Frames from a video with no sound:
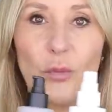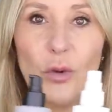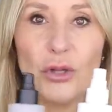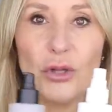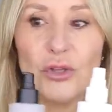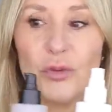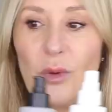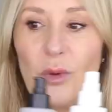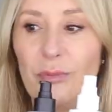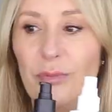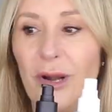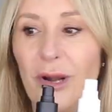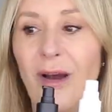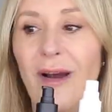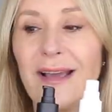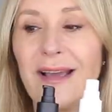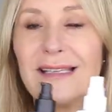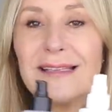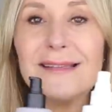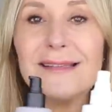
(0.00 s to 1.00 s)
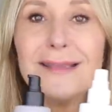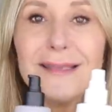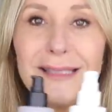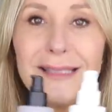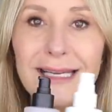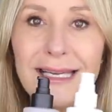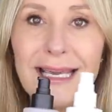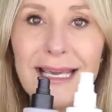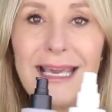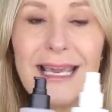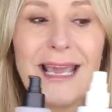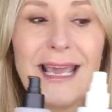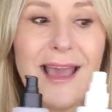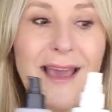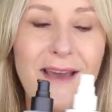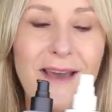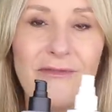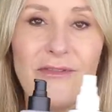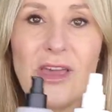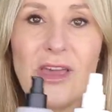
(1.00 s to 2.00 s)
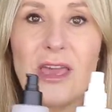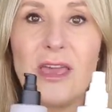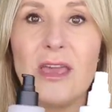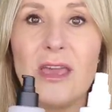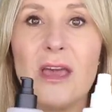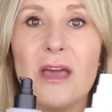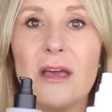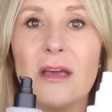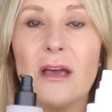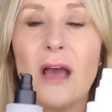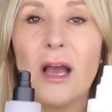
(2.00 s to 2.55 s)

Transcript: want to apply sticky, heavy,